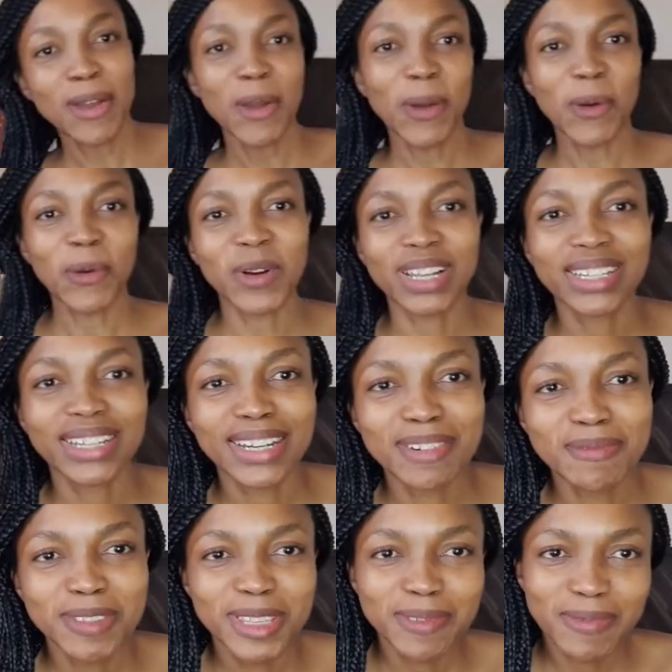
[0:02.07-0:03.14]

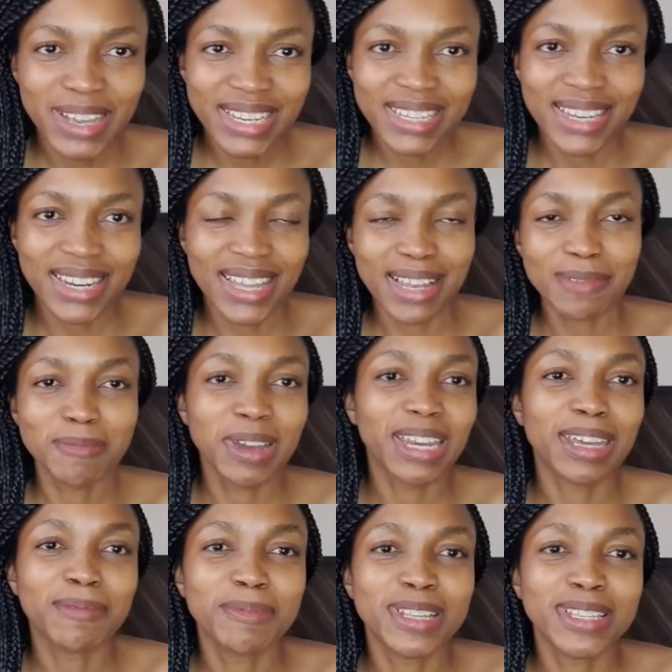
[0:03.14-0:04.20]
Welcome to my channel. My
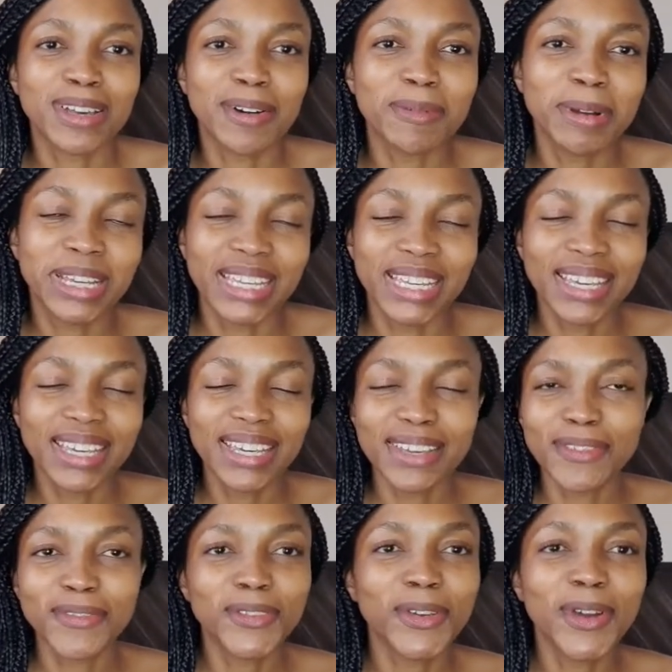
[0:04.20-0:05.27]
name is Obakeng.
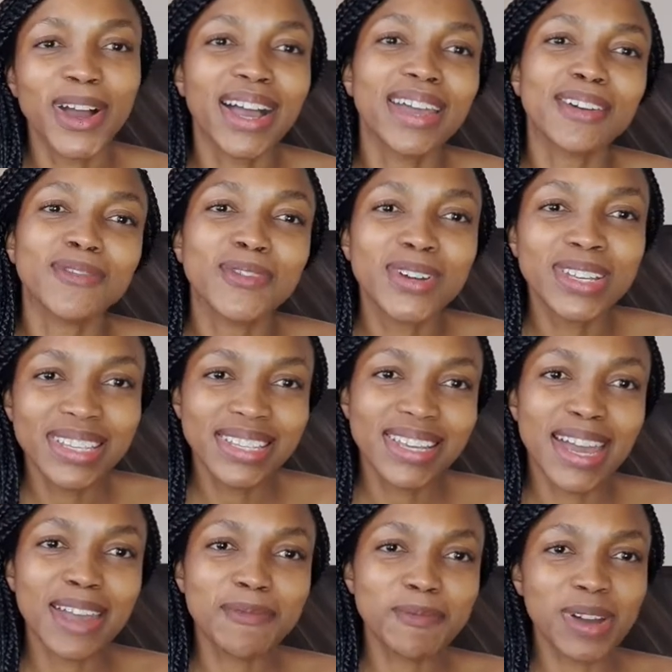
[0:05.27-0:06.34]
If you are a first
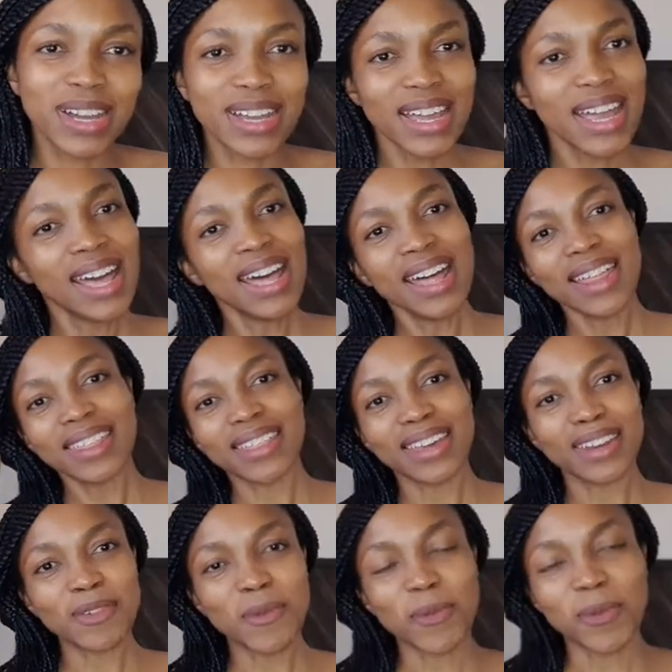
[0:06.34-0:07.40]
timer,
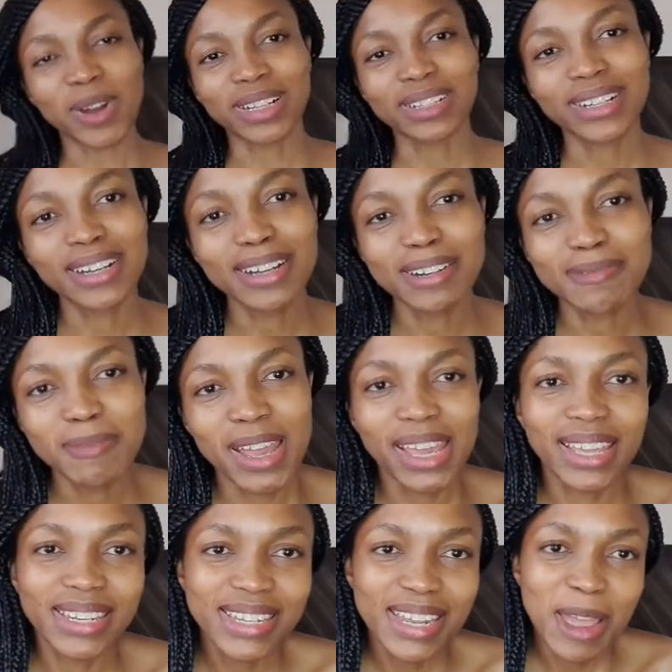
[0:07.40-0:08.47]
then welcome,
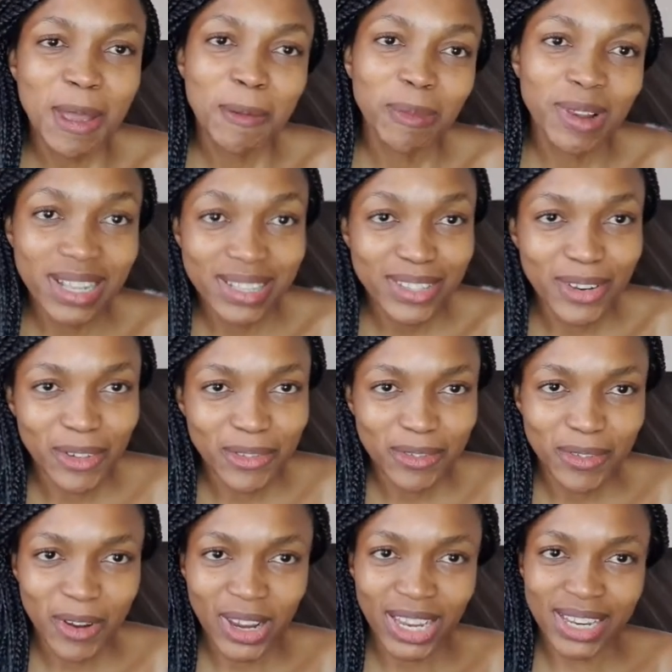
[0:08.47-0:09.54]
and please don't
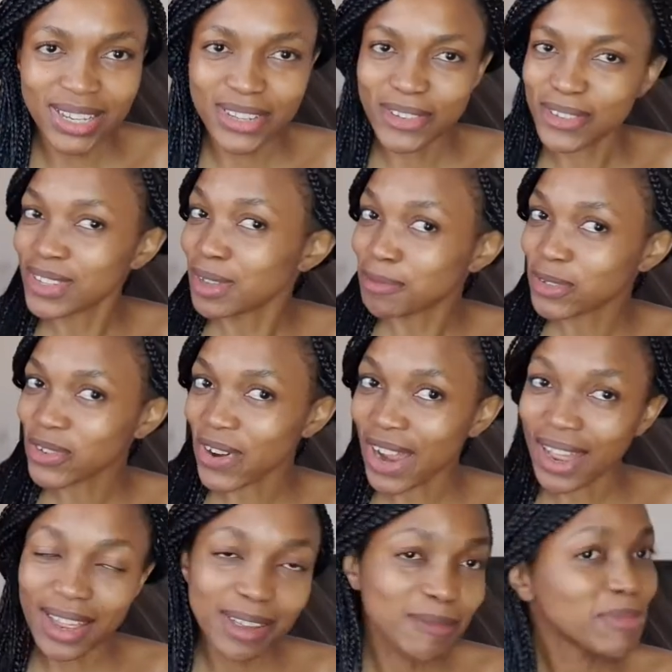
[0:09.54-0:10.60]
forget to
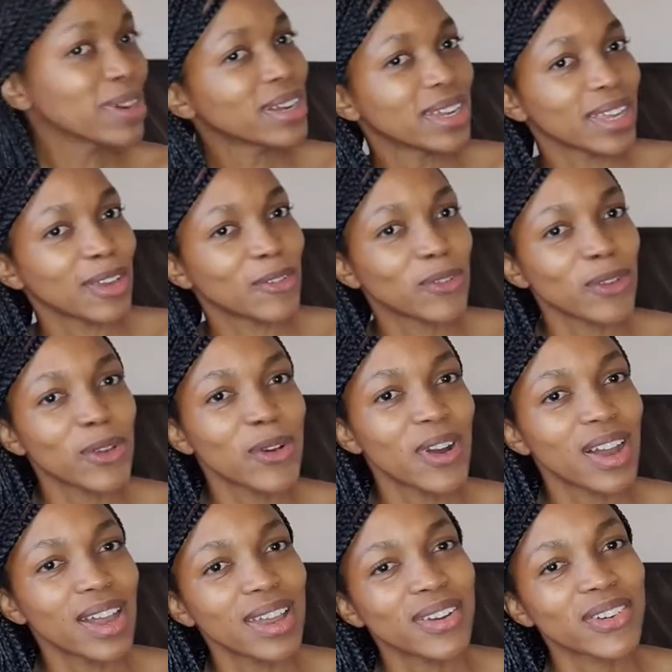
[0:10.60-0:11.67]
subscribe. If you
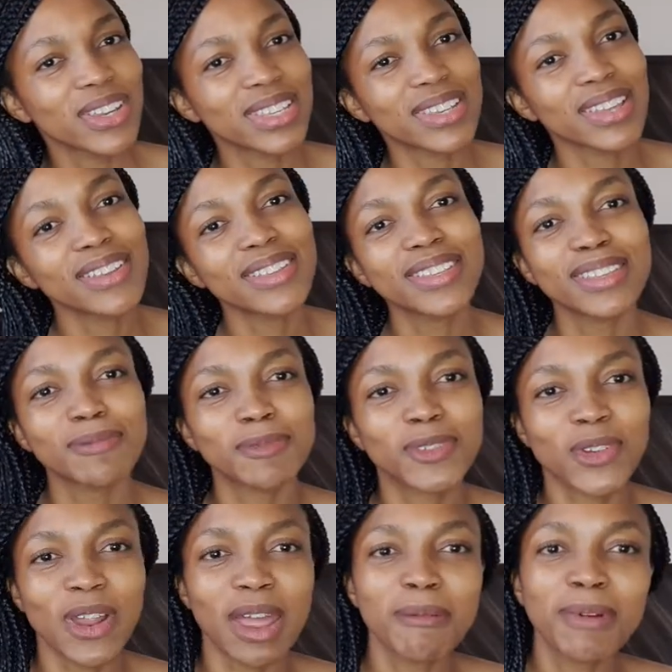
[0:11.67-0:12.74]
are a returning
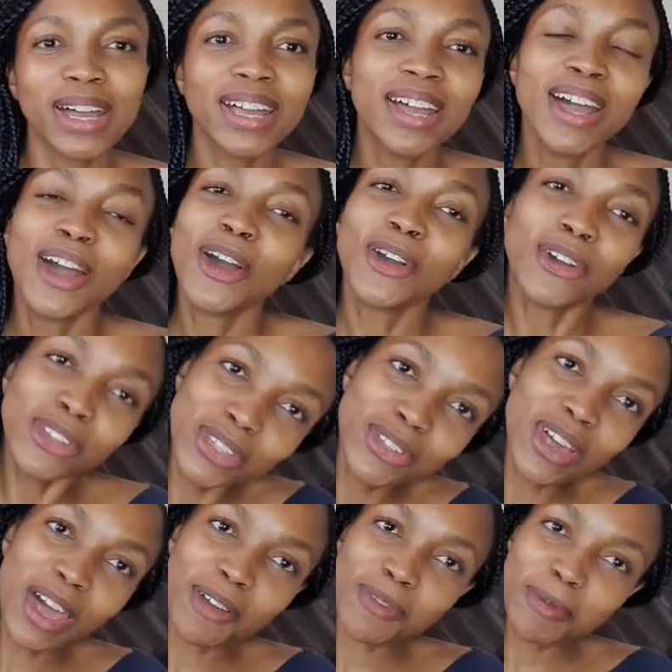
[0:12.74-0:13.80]
subscriber, good to
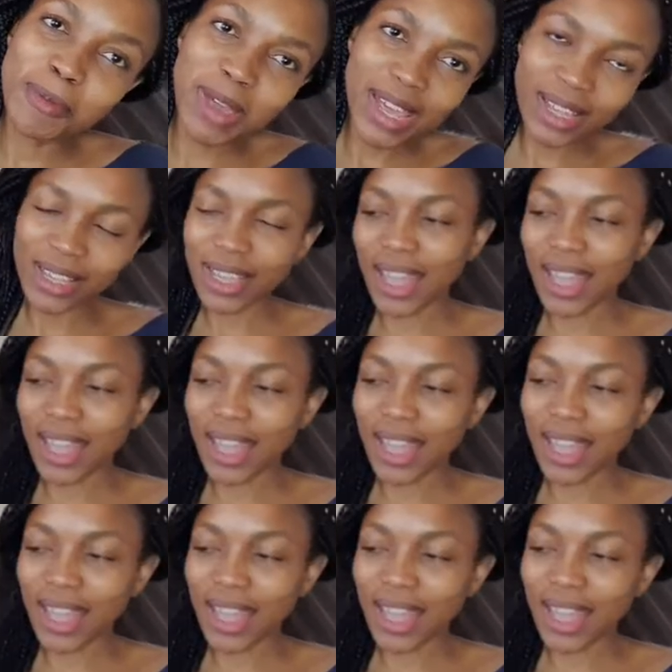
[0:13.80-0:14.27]
have you back.